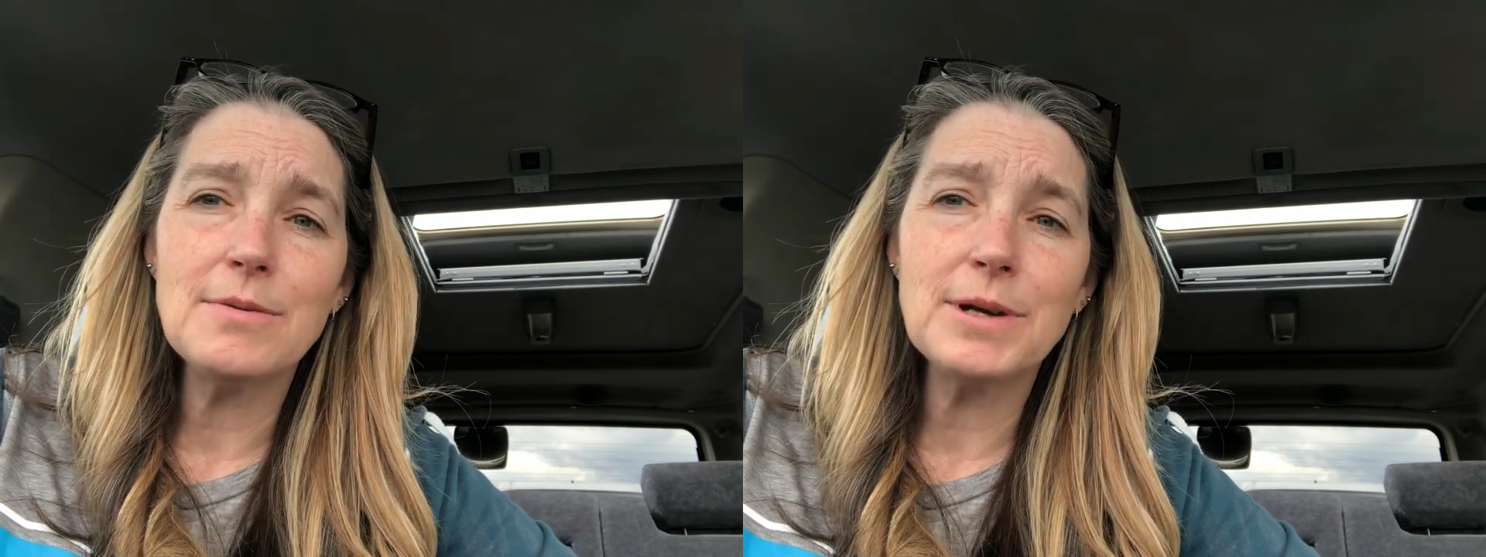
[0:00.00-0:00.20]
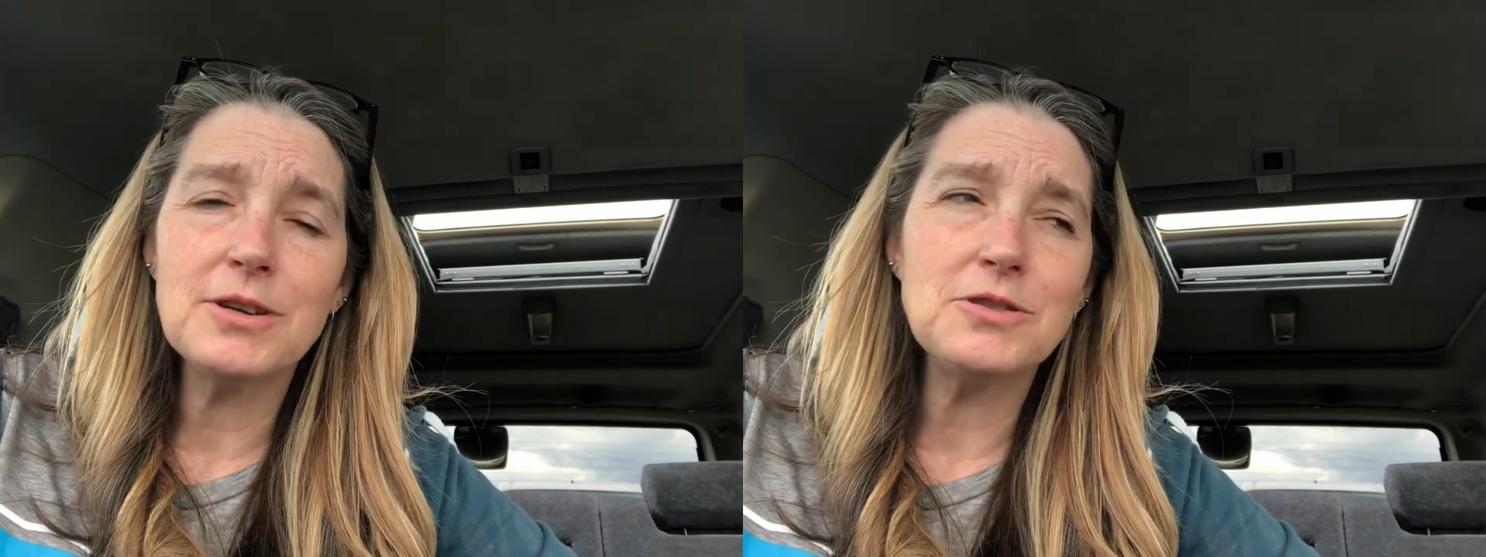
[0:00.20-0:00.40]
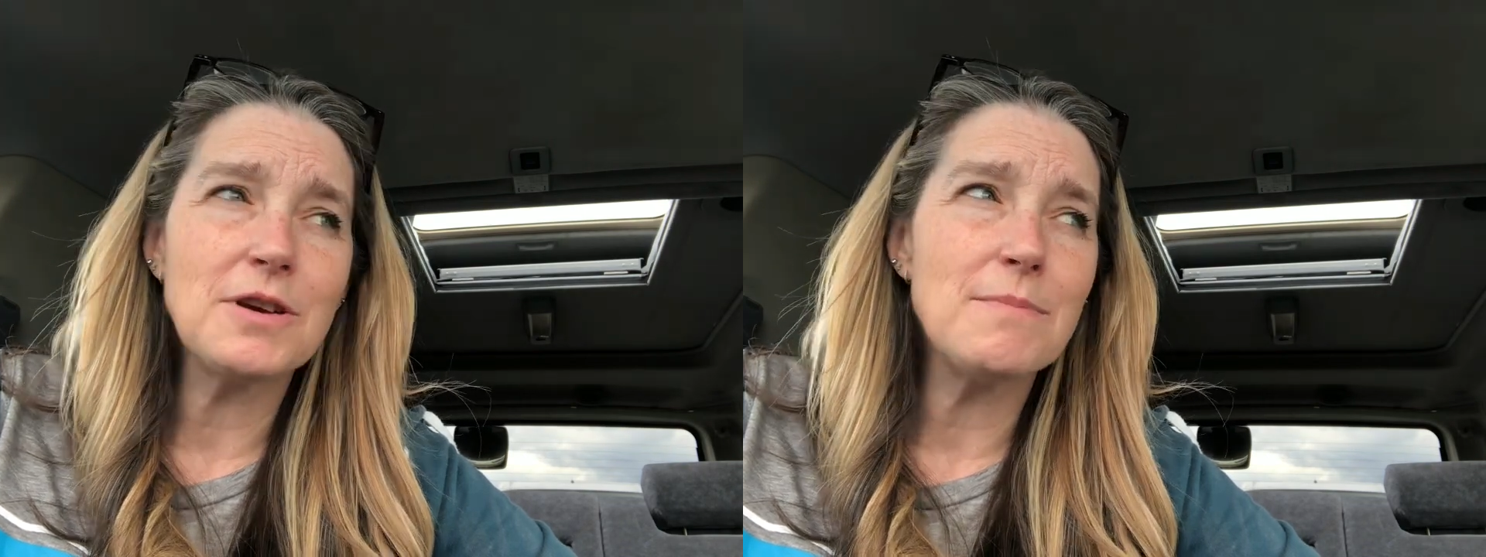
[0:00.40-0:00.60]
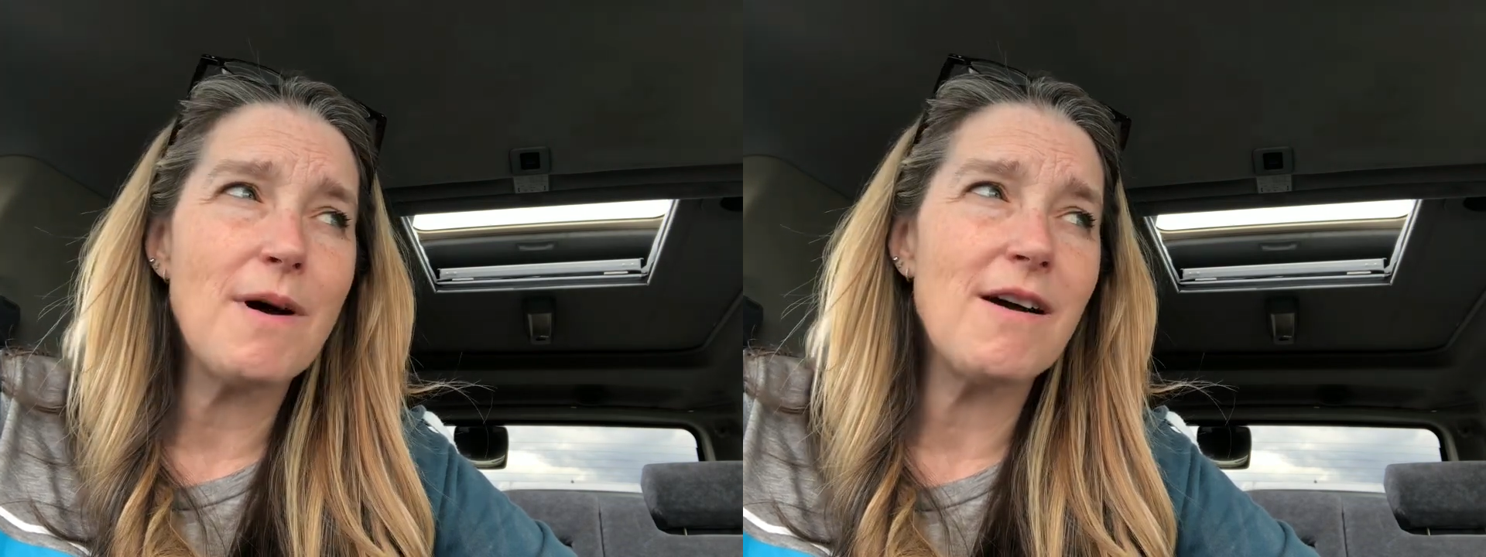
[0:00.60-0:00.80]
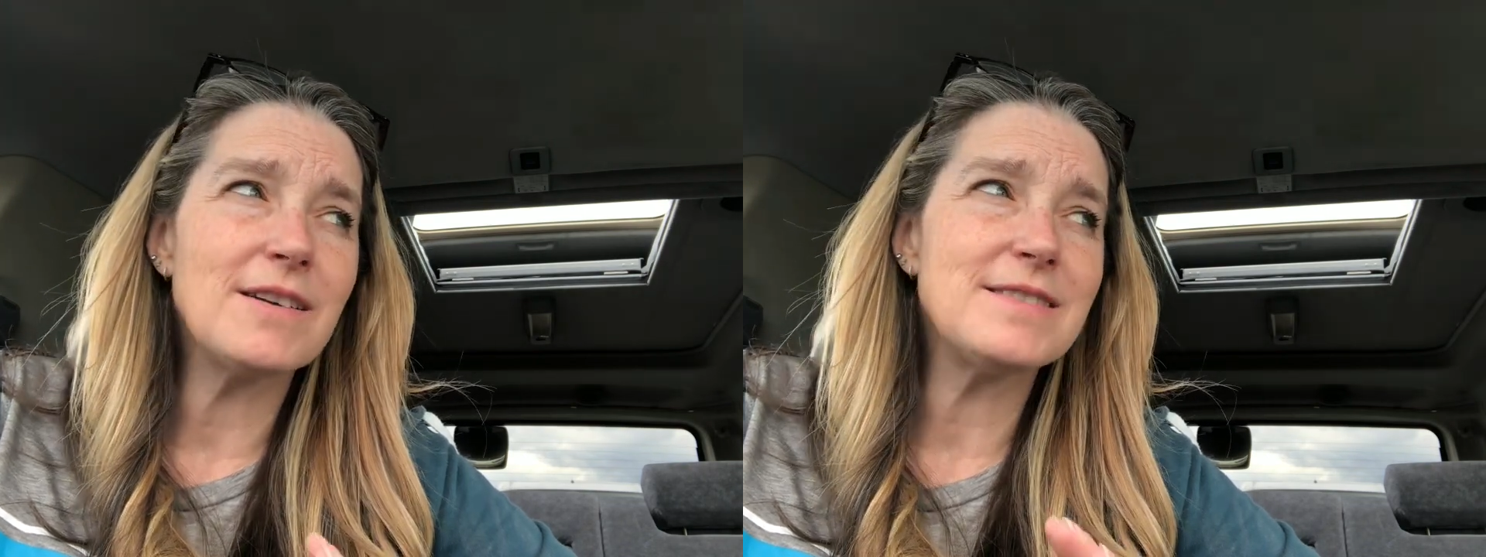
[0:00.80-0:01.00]
because you can
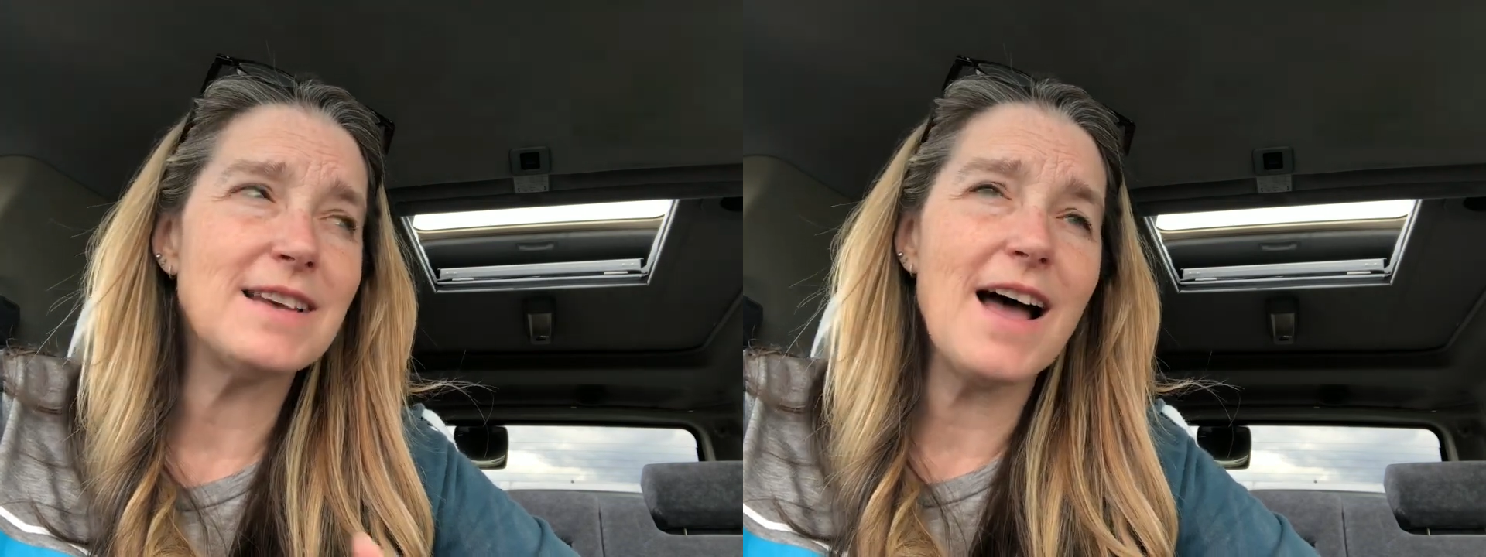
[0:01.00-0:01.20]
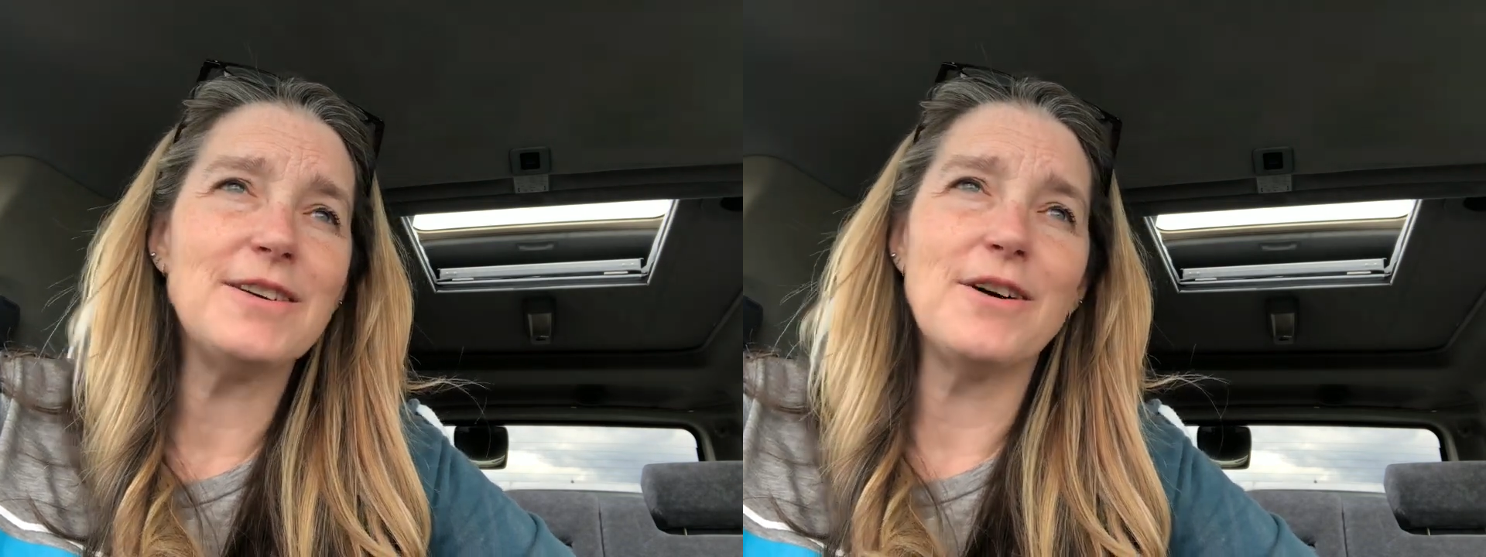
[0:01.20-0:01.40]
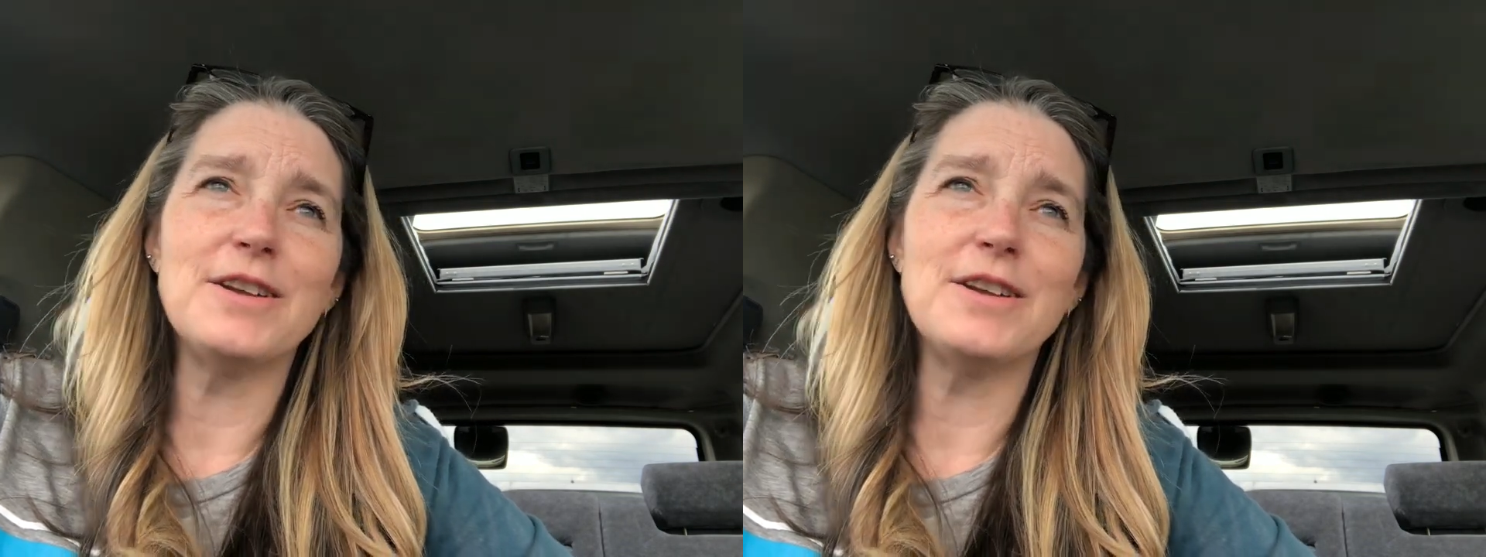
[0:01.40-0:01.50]
park side on